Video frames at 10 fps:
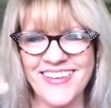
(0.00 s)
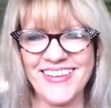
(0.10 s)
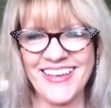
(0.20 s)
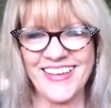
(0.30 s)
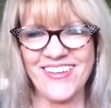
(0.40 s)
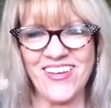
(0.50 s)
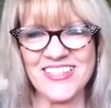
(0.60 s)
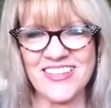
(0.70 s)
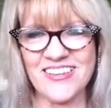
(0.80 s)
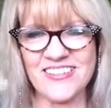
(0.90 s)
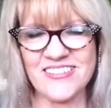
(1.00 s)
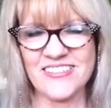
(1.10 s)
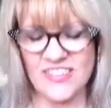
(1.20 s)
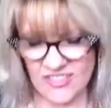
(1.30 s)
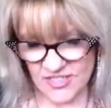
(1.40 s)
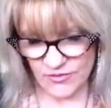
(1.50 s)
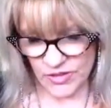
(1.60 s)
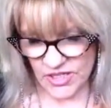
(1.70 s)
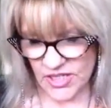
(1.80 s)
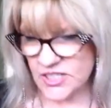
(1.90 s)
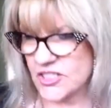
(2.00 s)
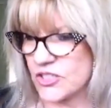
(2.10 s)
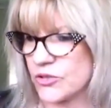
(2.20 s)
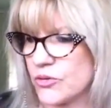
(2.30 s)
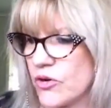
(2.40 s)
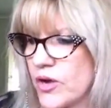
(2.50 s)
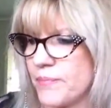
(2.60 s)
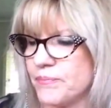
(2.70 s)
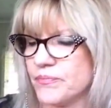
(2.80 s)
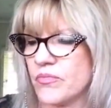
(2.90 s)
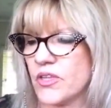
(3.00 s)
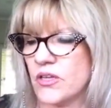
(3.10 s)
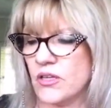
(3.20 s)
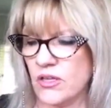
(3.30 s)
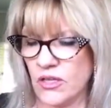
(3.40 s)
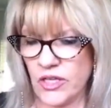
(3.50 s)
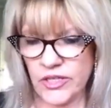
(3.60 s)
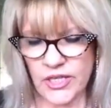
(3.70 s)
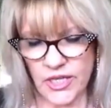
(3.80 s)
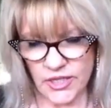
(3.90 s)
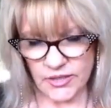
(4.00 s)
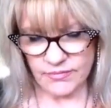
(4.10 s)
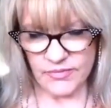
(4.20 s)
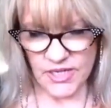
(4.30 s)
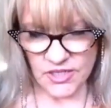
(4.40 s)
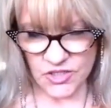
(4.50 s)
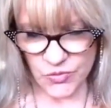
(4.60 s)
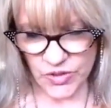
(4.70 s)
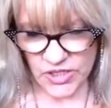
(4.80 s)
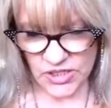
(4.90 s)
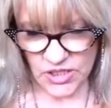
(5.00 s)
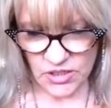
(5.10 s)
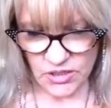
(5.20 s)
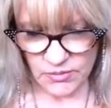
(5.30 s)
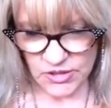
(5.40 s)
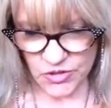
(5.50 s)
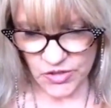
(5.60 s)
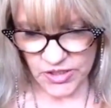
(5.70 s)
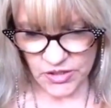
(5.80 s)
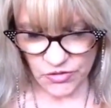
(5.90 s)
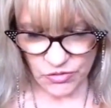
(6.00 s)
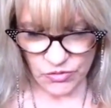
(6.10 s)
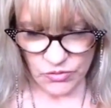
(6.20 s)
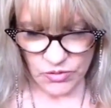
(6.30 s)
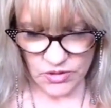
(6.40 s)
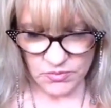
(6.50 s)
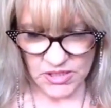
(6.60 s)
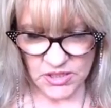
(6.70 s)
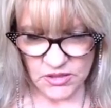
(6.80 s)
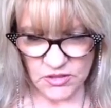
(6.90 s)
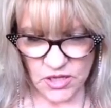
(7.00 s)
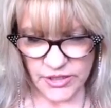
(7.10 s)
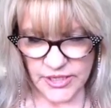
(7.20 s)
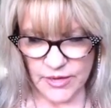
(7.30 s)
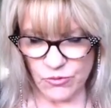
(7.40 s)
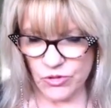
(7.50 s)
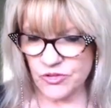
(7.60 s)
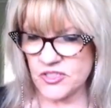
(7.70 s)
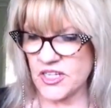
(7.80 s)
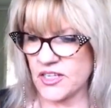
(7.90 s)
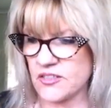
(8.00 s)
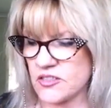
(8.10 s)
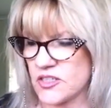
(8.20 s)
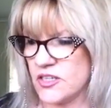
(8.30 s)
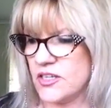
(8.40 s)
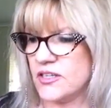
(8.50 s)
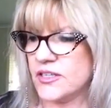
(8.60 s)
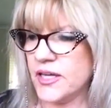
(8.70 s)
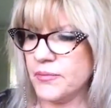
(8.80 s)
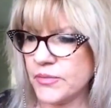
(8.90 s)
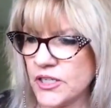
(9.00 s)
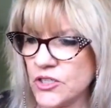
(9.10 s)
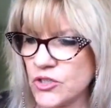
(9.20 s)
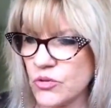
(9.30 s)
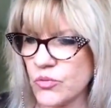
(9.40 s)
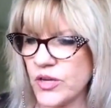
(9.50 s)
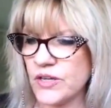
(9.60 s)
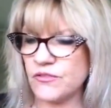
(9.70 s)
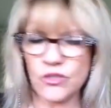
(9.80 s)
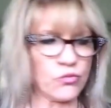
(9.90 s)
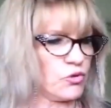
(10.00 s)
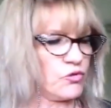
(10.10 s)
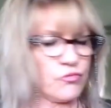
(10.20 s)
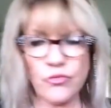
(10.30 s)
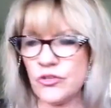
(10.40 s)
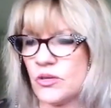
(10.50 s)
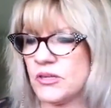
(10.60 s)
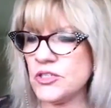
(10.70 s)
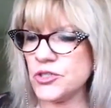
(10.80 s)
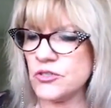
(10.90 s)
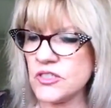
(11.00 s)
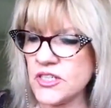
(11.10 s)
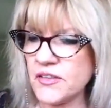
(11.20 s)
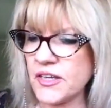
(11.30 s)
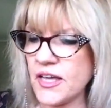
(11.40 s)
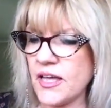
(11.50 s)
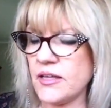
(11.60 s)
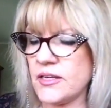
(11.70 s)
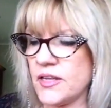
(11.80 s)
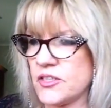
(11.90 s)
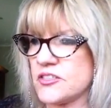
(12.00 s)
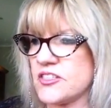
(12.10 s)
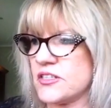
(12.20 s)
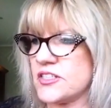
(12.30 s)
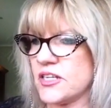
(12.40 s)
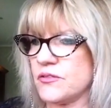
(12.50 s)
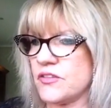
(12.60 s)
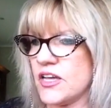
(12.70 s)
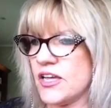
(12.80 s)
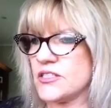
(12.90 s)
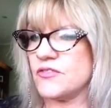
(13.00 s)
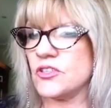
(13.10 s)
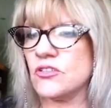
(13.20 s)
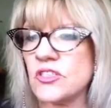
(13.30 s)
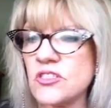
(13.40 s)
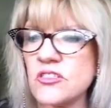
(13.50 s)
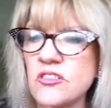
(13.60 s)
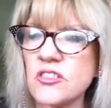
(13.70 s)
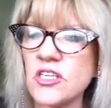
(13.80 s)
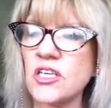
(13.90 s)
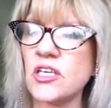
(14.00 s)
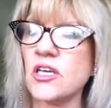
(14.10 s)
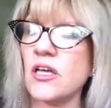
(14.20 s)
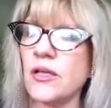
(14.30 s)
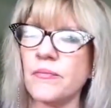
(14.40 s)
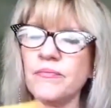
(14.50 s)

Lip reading: Okay, hi darling. I'll see if we can get to you. All right. Okay, next reading. I'm going to try and get through as many of these. Okay, Ruth's next. Yep, going to do a reading for you, Ruth. Ruth, I'm going to choose another card, another deck of cards for you. This is the